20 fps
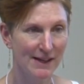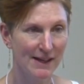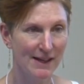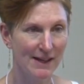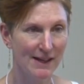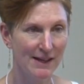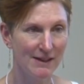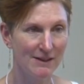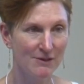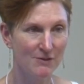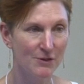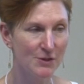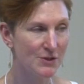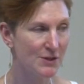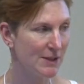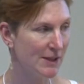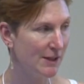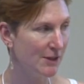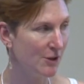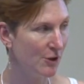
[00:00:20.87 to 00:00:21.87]
And
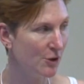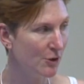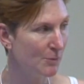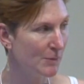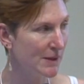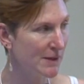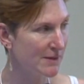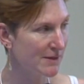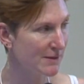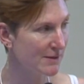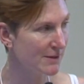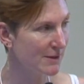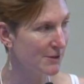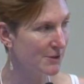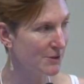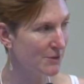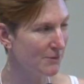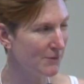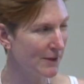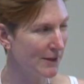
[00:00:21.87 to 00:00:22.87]
diversity in humans is
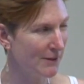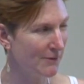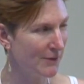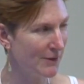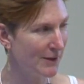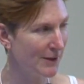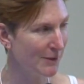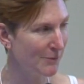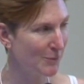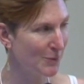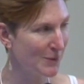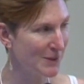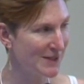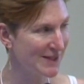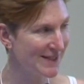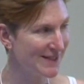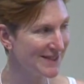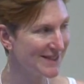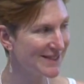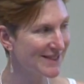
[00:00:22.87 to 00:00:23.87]
also very, very
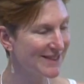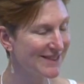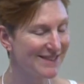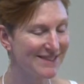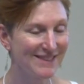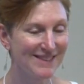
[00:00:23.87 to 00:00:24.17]
important.